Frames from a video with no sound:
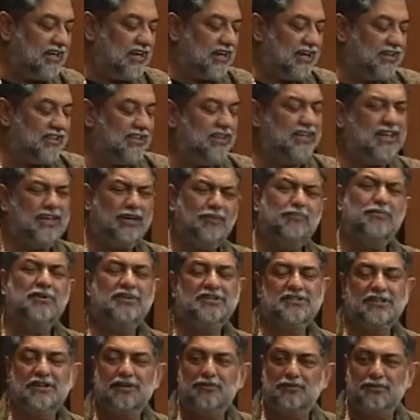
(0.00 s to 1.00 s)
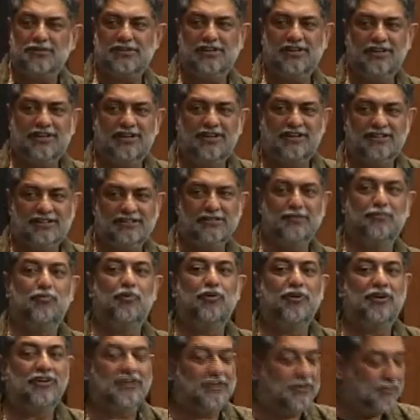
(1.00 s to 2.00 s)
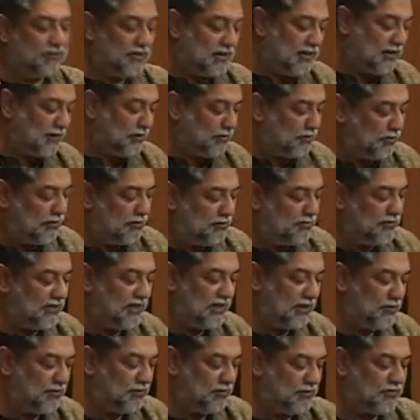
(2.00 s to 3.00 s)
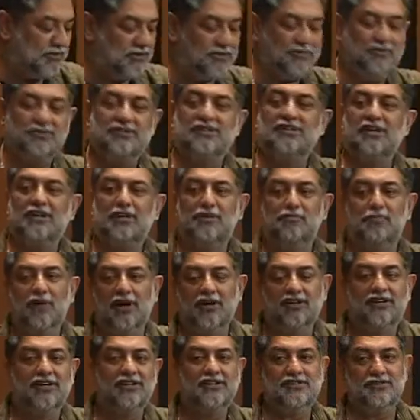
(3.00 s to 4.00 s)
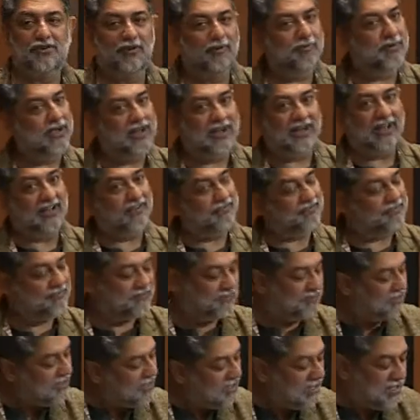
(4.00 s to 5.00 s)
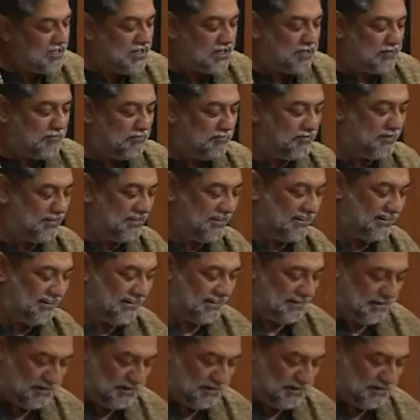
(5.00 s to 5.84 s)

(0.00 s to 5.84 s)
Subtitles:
I think he personally was a little disappointed when I told him that I wanted to study monkeys all my life. But